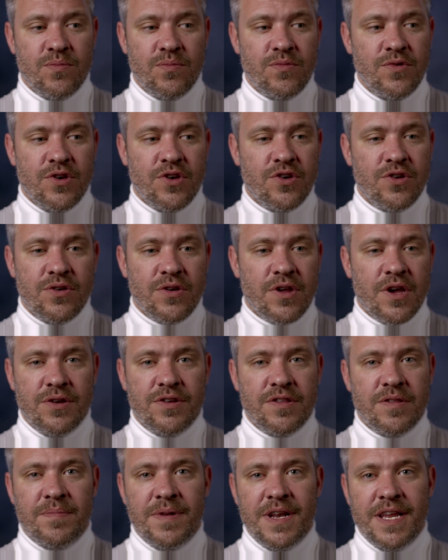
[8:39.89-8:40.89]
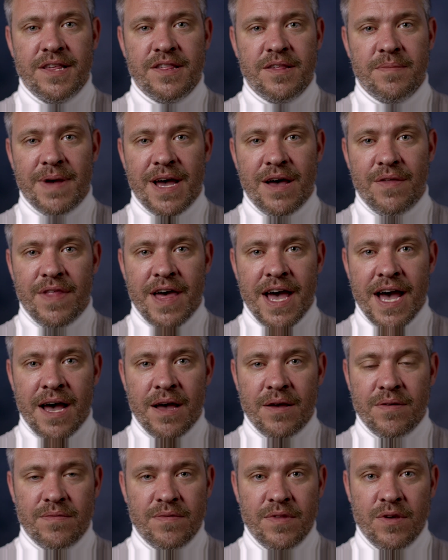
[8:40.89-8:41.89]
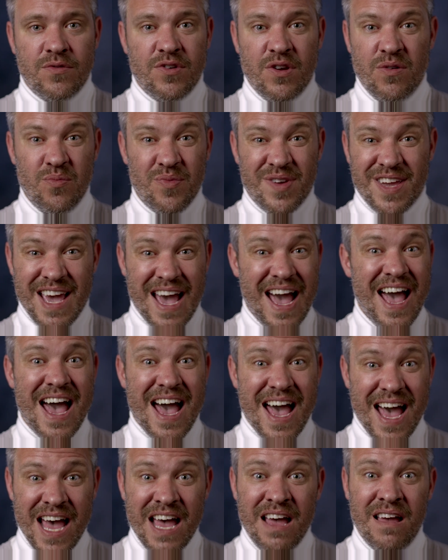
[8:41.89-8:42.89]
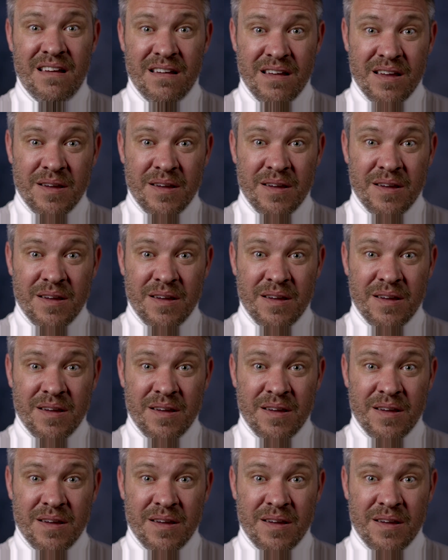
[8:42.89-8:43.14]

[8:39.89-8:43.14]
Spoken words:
You couldn't go to the police about that. No one would care.